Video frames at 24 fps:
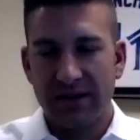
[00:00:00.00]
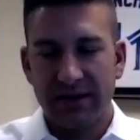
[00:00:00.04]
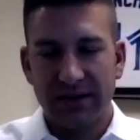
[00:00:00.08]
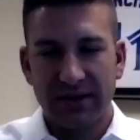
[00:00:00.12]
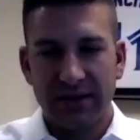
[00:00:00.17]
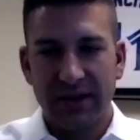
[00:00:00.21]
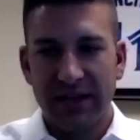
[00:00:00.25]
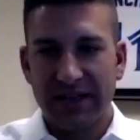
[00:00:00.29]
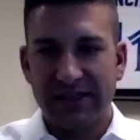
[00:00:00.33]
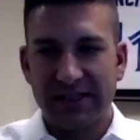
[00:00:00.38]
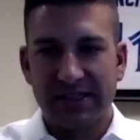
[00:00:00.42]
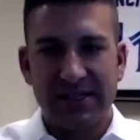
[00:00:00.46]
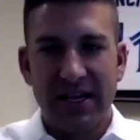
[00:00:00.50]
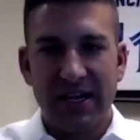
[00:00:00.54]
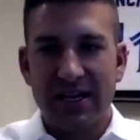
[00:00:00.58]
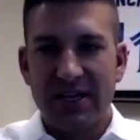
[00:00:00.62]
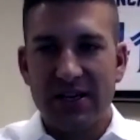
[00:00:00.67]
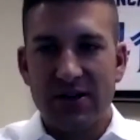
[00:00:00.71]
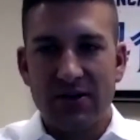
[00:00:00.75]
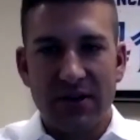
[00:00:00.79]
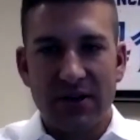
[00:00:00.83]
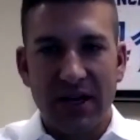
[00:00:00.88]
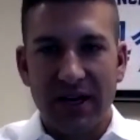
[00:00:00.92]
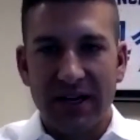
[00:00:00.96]
let's say
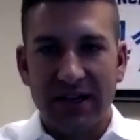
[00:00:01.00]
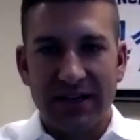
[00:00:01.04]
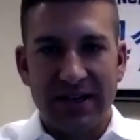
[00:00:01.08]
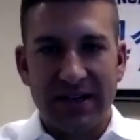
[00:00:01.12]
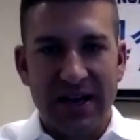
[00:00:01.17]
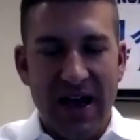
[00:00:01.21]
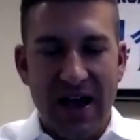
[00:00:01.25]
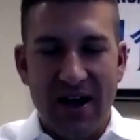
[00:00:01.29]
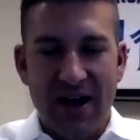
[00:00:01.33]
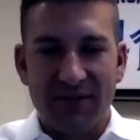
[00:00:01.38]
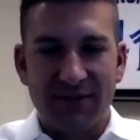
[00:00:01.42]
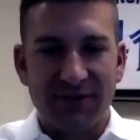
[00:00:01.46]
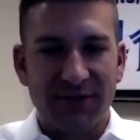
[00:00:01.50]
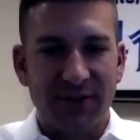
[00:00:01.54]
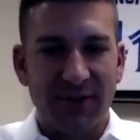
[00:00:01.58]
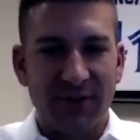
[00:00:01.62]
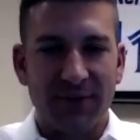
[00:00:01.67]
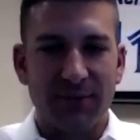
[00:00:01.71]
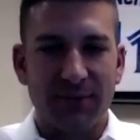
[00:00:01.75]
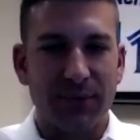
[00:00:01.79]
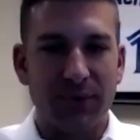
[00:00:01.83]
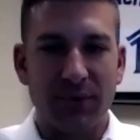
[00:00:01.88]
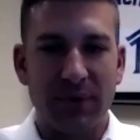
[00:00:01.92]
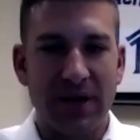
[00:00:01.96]
you get it down for
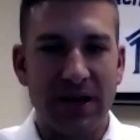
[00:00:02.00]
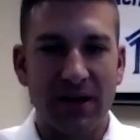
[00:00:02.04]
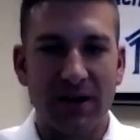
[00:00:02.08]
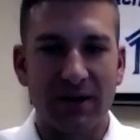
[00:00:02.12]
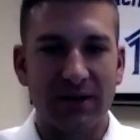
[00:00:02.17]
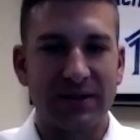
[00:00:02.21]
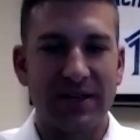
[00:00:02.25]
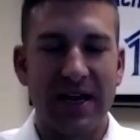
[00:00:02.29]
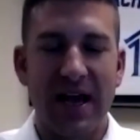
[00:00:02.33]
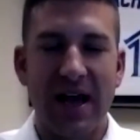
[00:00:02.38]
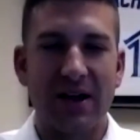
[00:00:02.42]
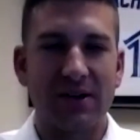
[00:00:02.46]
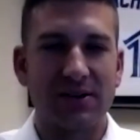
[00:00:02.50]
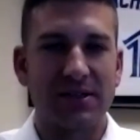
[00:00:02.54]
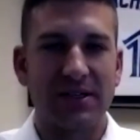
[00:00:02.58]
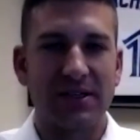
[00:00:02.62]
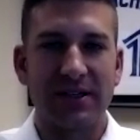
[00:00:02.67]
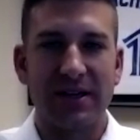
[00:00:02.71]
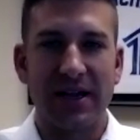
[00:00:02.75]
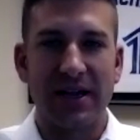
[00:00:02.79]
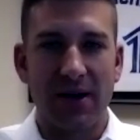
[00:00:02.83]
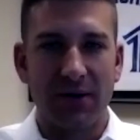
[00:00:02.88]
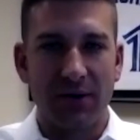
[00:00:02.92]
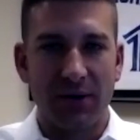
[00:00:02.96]

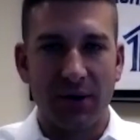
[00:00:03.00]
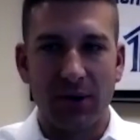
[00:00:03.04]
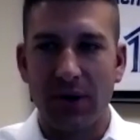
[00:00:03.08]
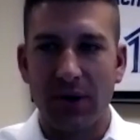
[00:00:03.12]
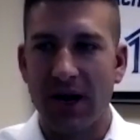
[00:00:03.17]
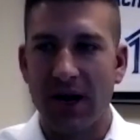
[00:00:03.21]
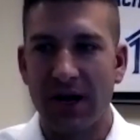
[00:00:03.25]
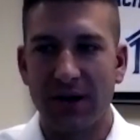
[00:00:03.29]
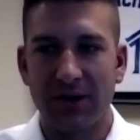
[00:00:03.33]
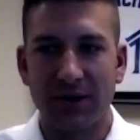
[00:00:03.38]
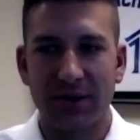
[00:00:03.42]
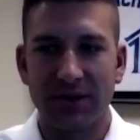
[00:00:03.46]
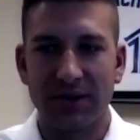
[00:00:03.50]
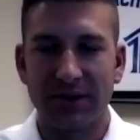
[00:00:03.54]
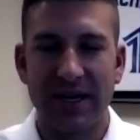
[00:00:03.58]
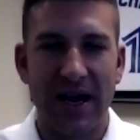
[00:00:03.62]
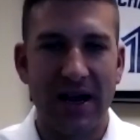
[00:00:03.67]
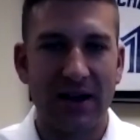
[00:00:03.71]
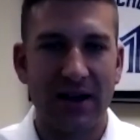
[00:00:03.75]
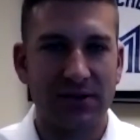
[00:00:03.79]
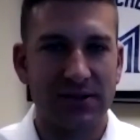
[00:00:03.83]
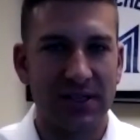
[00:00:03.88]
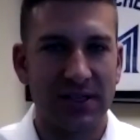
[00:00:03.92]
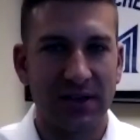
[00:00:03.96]
300,000 down to
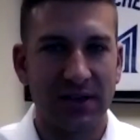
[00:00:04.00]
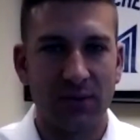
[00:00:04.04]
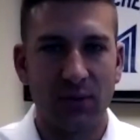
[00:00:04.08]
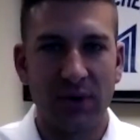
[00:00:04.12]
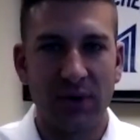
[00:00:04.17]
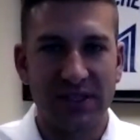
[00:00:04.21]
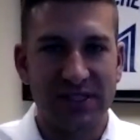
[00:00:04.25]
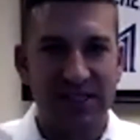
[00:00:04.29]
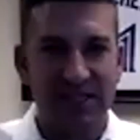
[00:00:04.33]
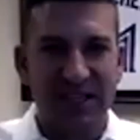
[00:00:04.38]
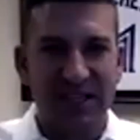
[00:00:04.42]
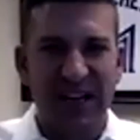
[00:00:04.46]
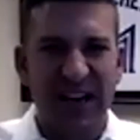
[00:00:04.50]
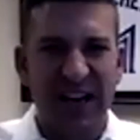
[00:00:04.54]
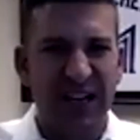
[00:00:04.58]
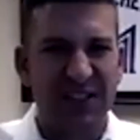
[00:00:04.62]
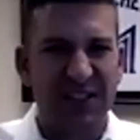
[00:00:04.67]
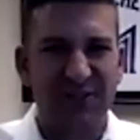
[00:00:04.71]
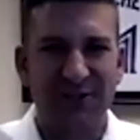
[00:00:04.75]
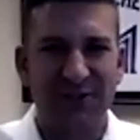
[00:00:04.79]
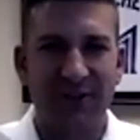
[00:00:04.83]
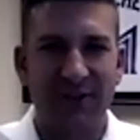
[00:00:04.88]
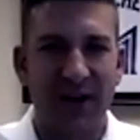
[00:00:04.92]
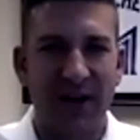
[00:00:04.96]
100,000. What's the
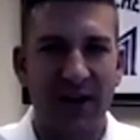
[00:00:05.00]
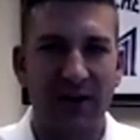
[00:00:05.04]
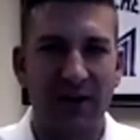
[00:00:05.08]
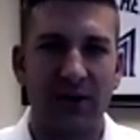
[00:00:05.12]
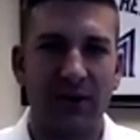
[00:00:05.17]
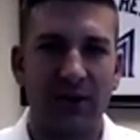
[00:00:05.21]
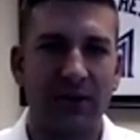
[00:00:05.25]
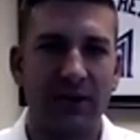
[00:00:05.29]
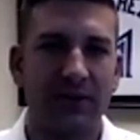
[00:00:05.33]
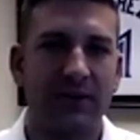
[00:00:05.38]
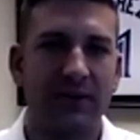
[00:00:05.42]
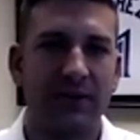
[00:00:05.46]
next funnel?